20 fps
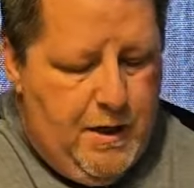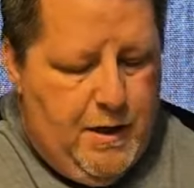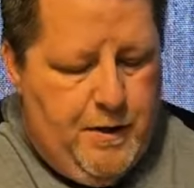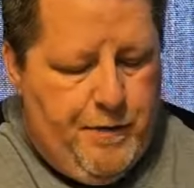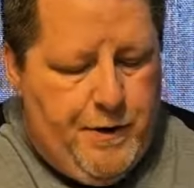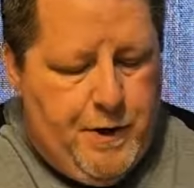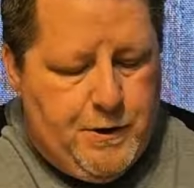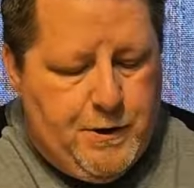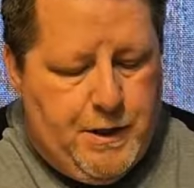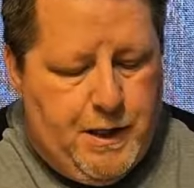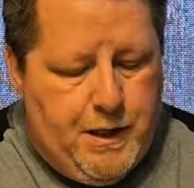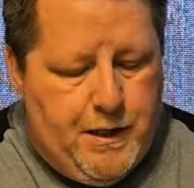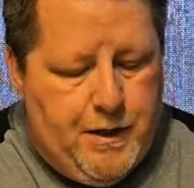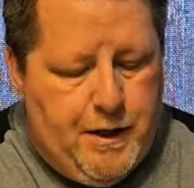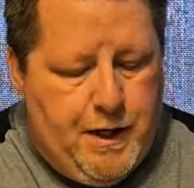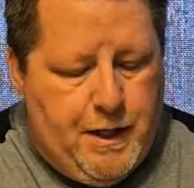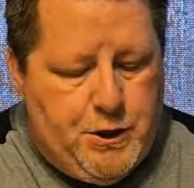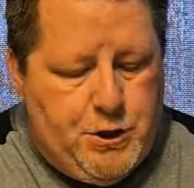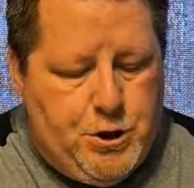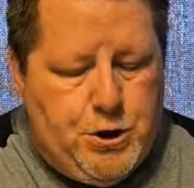there's
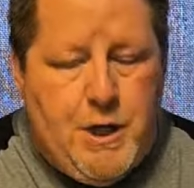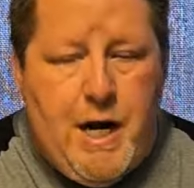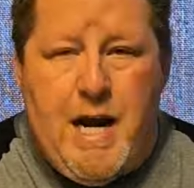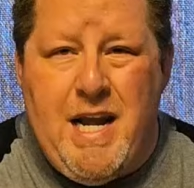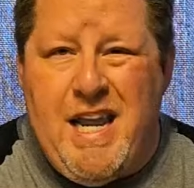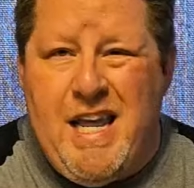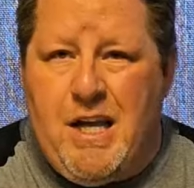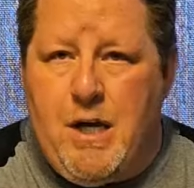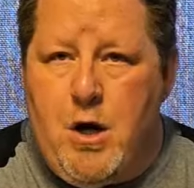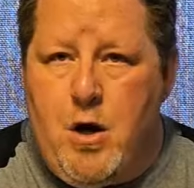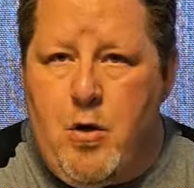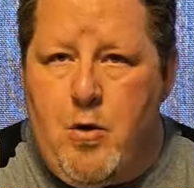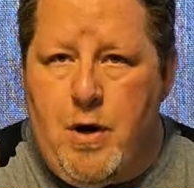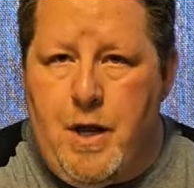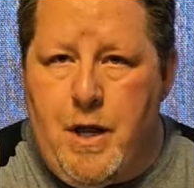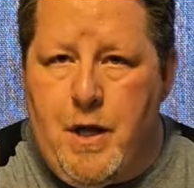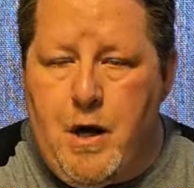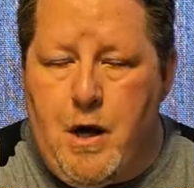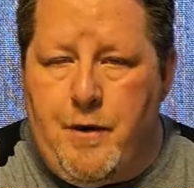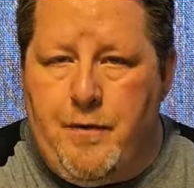a shiny
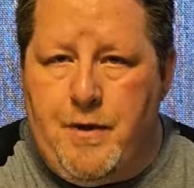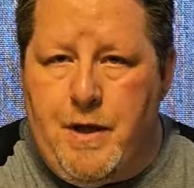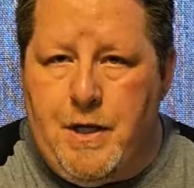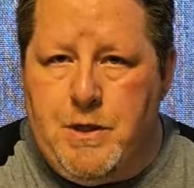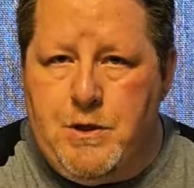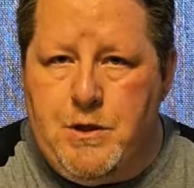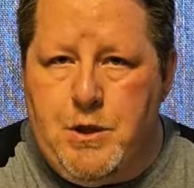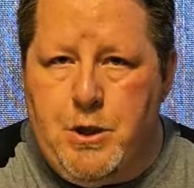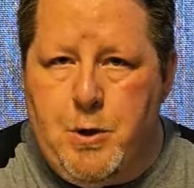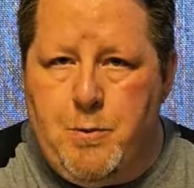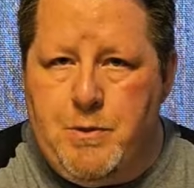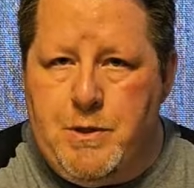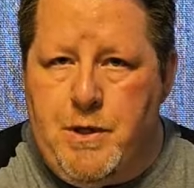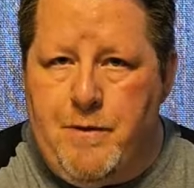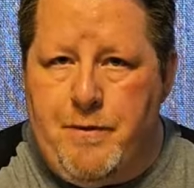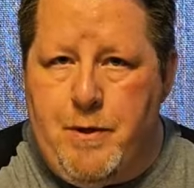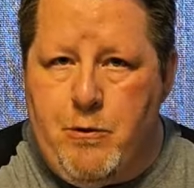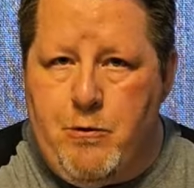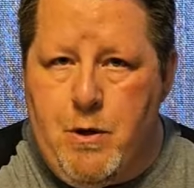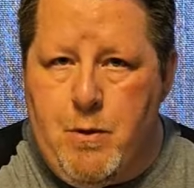coating on these tubes, and
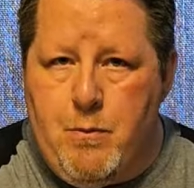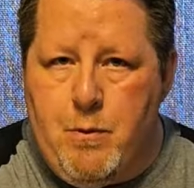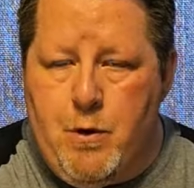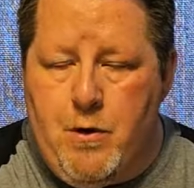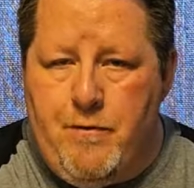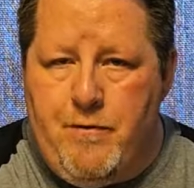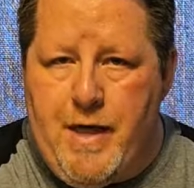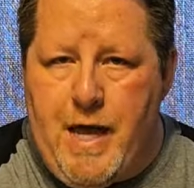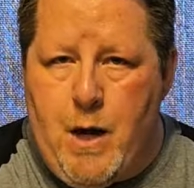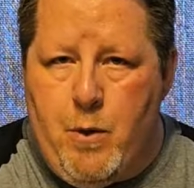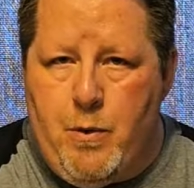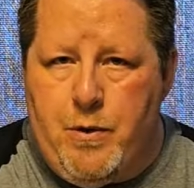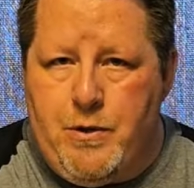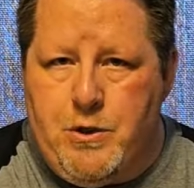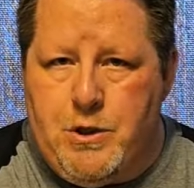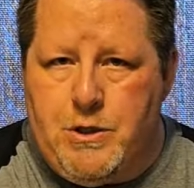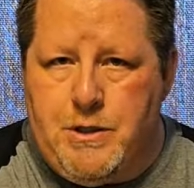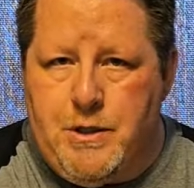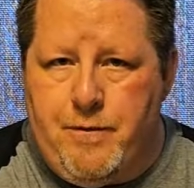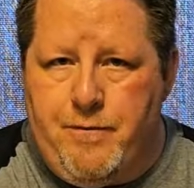if you remove that with
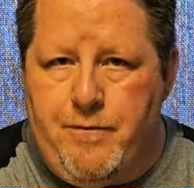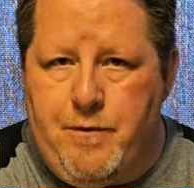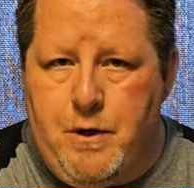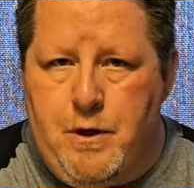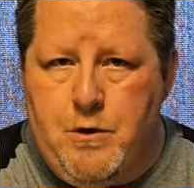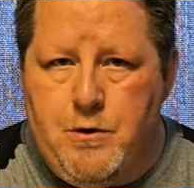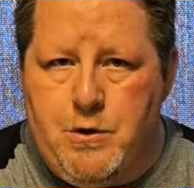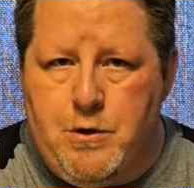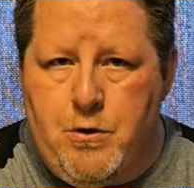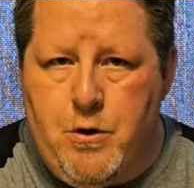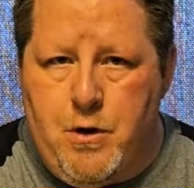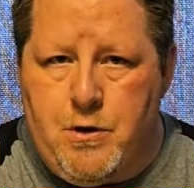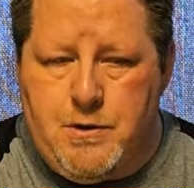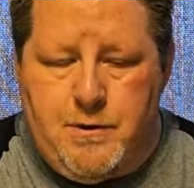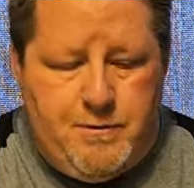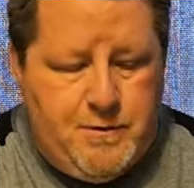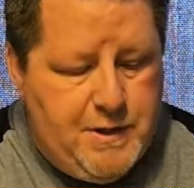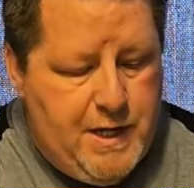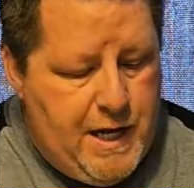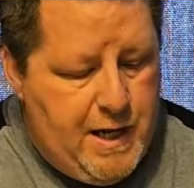just a few strokes
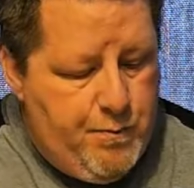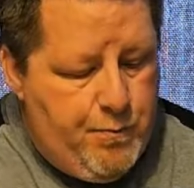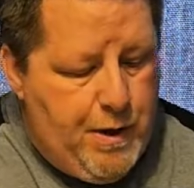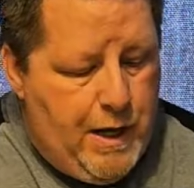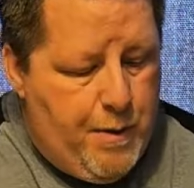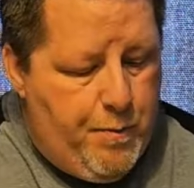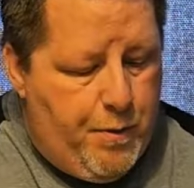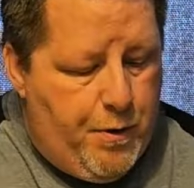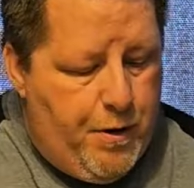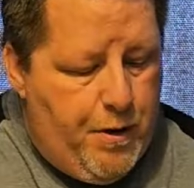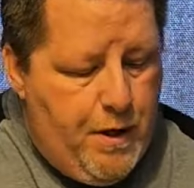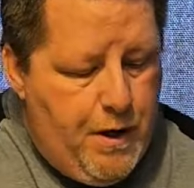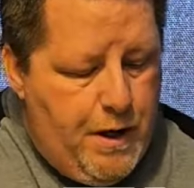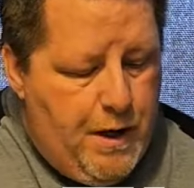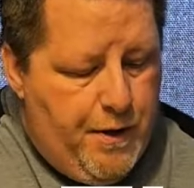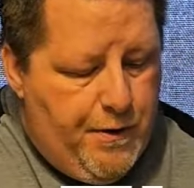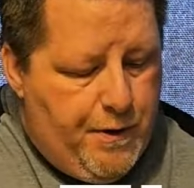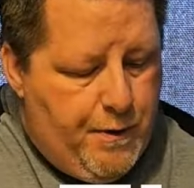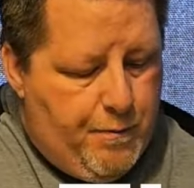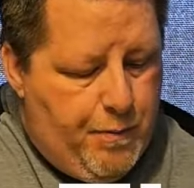of sandpaper,
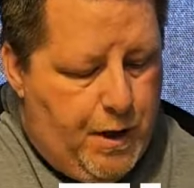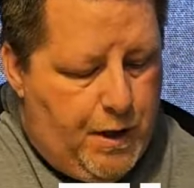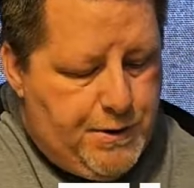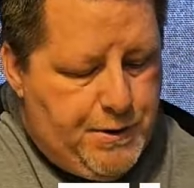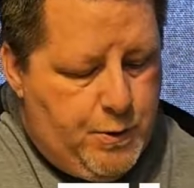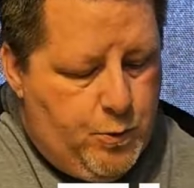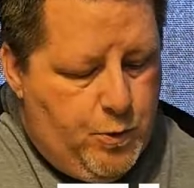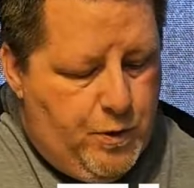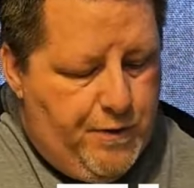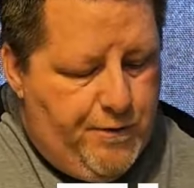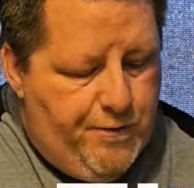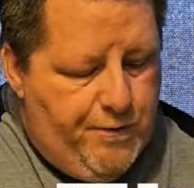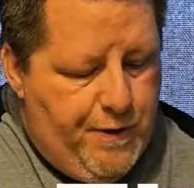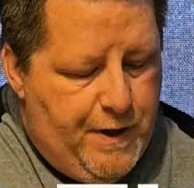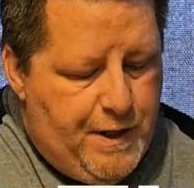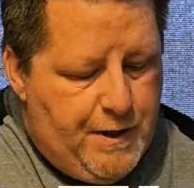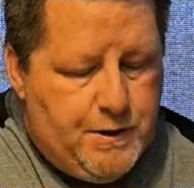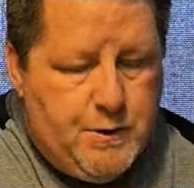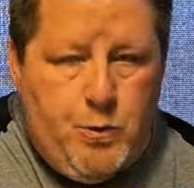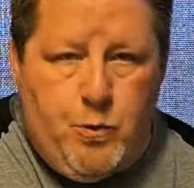the balsa wood
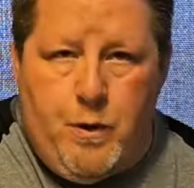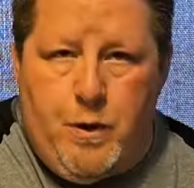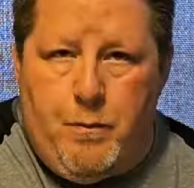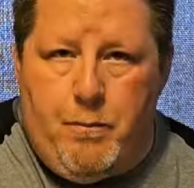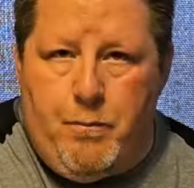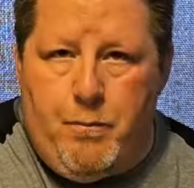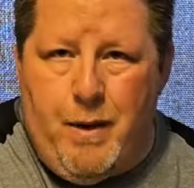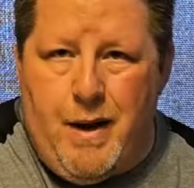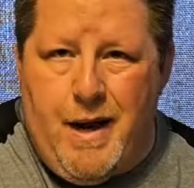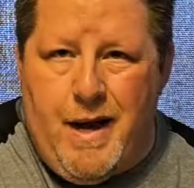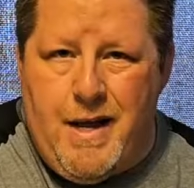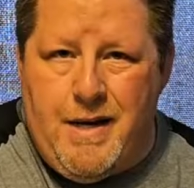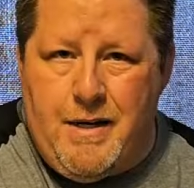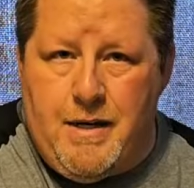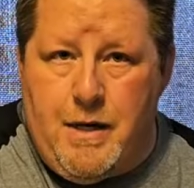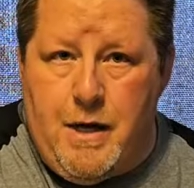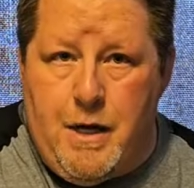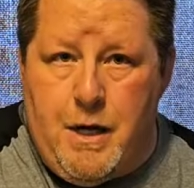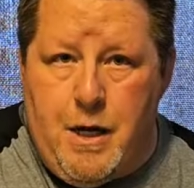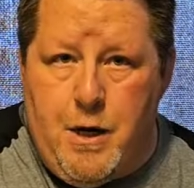fins will bind
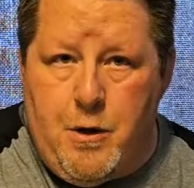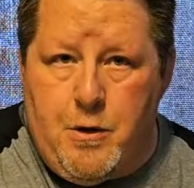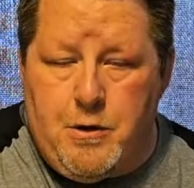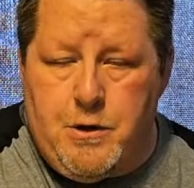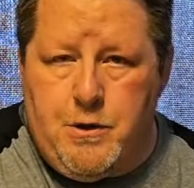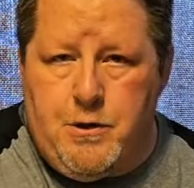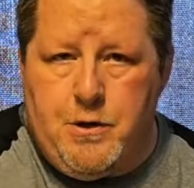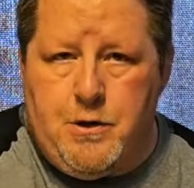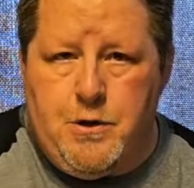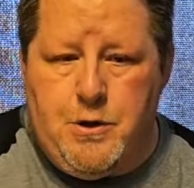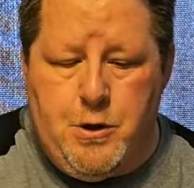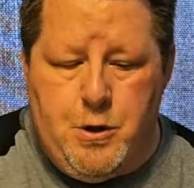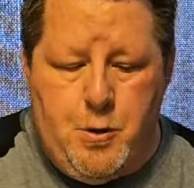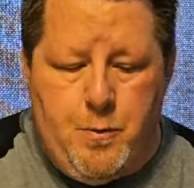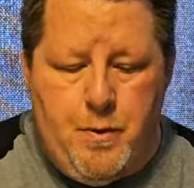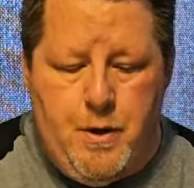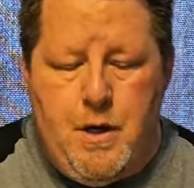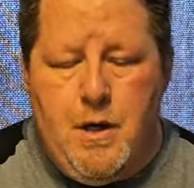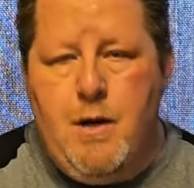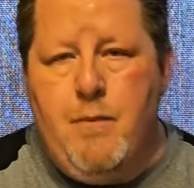and adhere to the
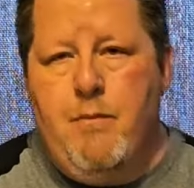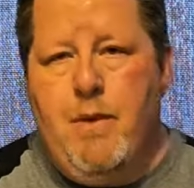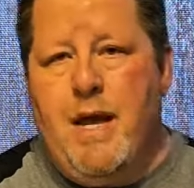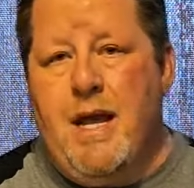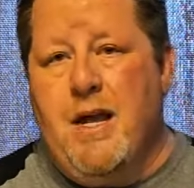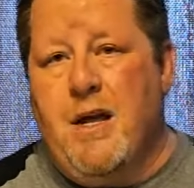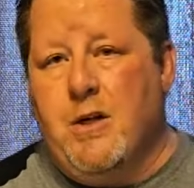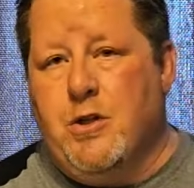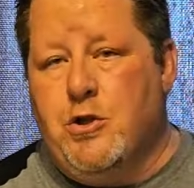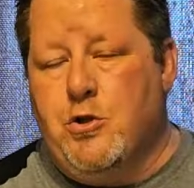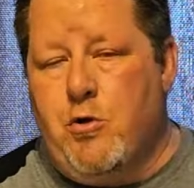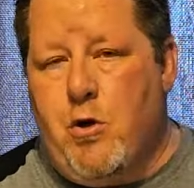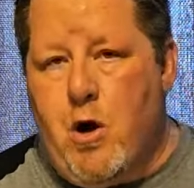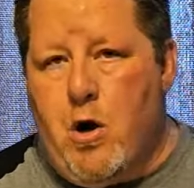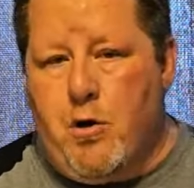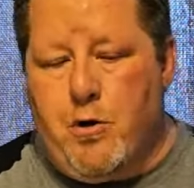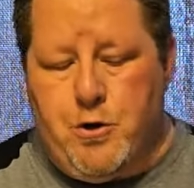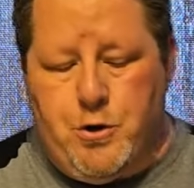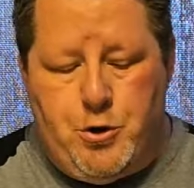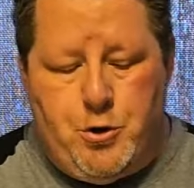tube, making a
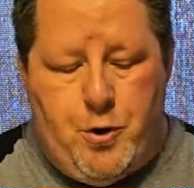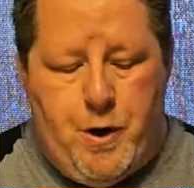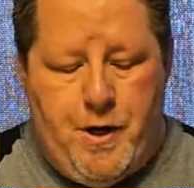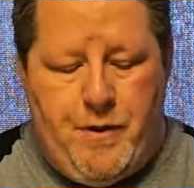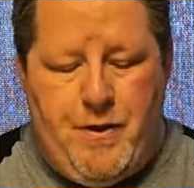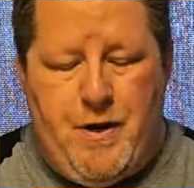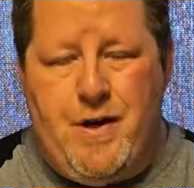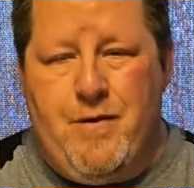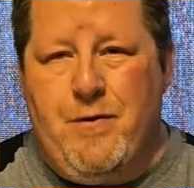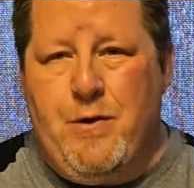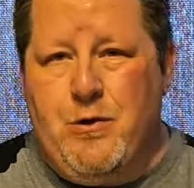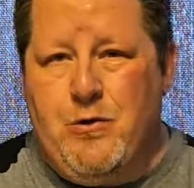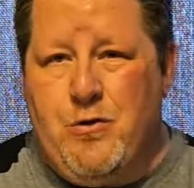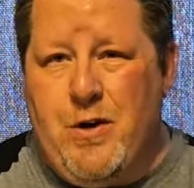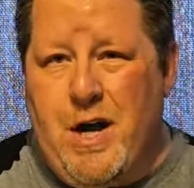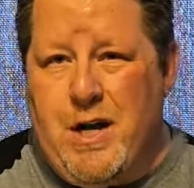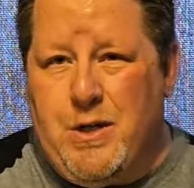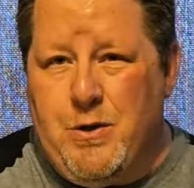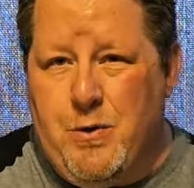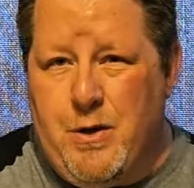stronger joint than if you
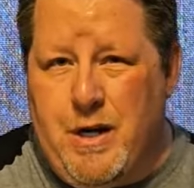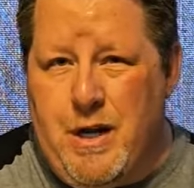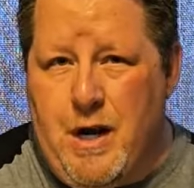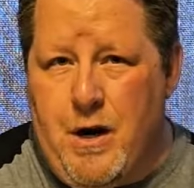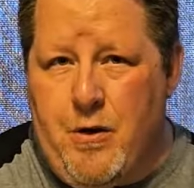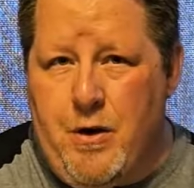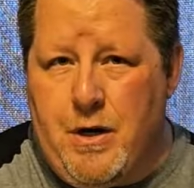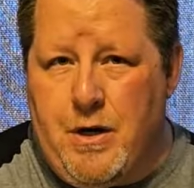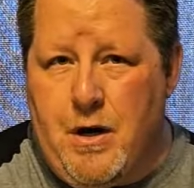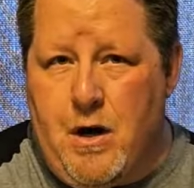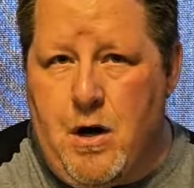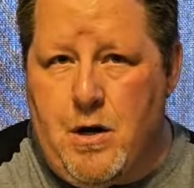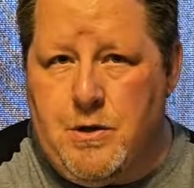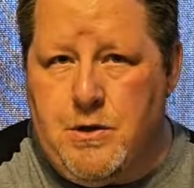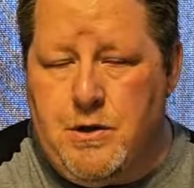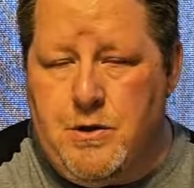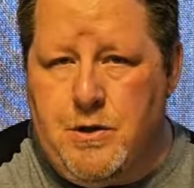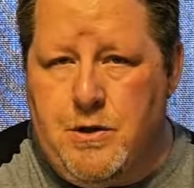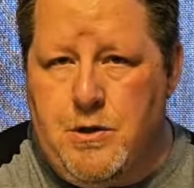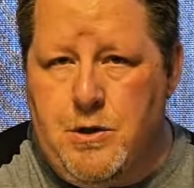try to adhere it
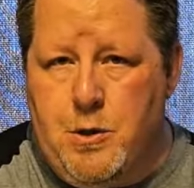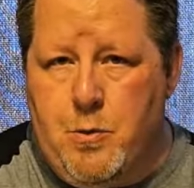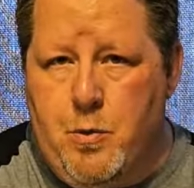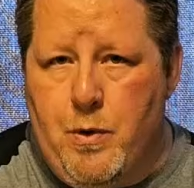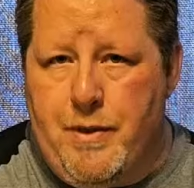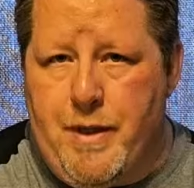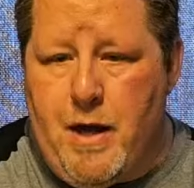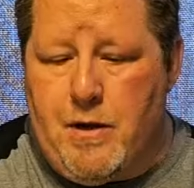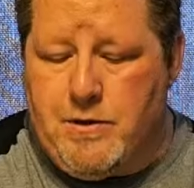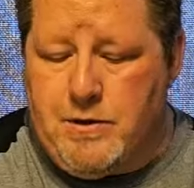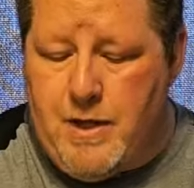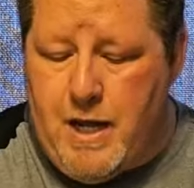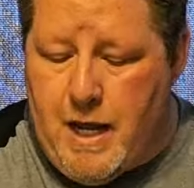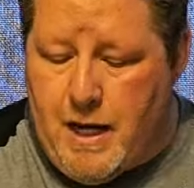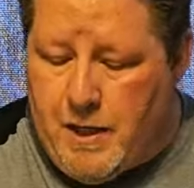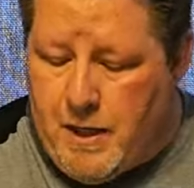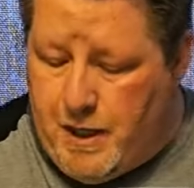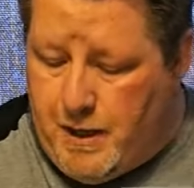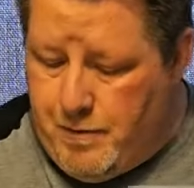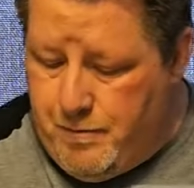onto the tube without
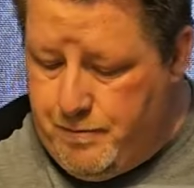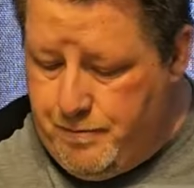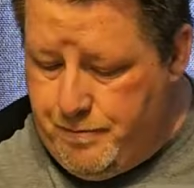sanding.